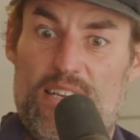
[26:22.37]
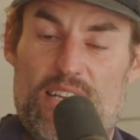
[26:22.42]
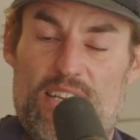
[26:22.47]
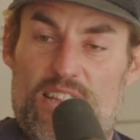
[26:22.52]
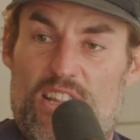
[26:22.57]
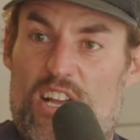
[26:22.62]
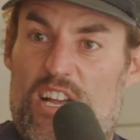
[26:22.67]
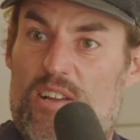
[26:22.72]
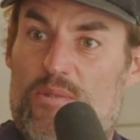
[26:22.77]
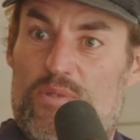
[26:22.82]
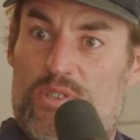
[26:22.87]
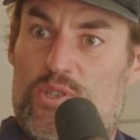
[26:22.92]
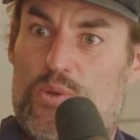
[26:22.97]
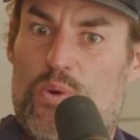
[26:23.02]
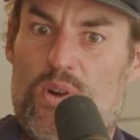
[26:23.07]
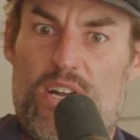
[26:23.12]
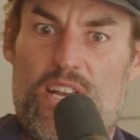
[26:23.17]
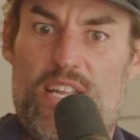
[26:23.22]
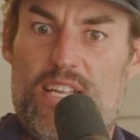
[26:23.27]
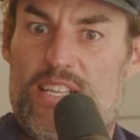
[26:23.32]
like, it was
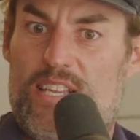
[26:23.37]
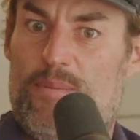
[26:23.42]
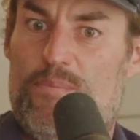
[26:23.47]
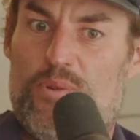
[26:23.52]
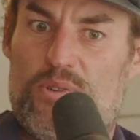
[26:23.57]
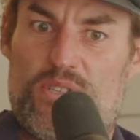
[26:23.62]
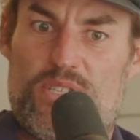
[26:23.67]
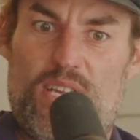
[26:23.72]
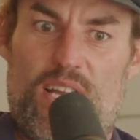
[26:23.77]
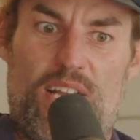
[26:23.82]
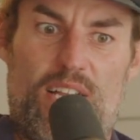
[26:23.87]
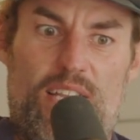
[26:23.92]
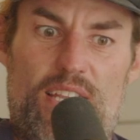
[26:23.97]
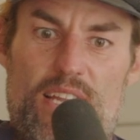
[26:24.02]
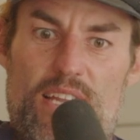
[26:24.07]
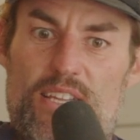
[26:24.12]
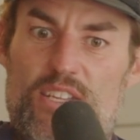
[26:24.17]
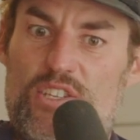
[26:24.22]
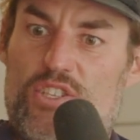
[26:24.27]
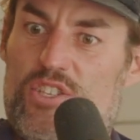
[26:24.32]
20 a nipple suck,
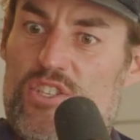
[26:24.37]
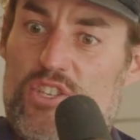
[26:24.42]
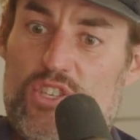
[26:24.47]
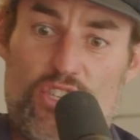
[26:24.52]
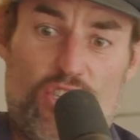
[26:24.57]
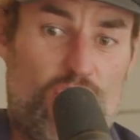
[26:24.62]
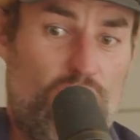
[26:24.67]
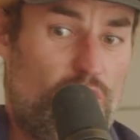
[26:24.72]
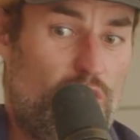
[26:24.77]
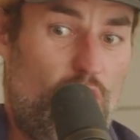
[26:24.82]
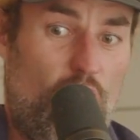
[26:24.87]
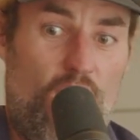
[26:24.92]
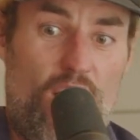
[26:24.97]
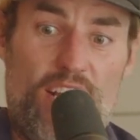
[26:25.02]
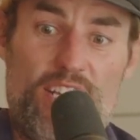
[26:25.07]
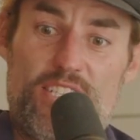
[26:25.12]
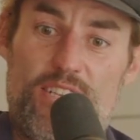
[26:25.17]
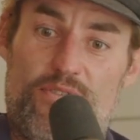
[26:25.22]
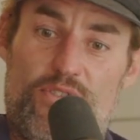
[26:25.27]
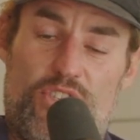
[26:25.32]

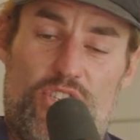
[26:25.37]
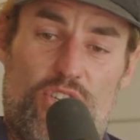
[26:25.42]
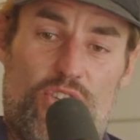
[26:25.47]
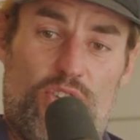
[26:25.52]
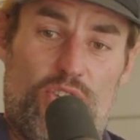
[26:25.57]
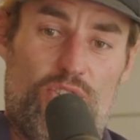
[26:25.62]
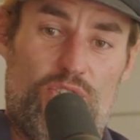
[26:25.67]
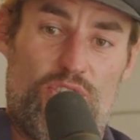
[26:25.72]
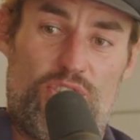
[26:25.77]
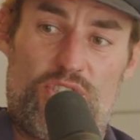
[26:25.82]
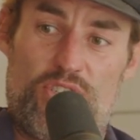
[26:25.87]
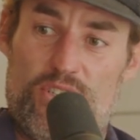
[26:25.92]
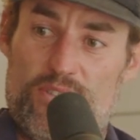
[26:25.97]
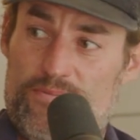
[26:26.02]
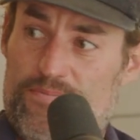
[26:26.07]
lines of dudes,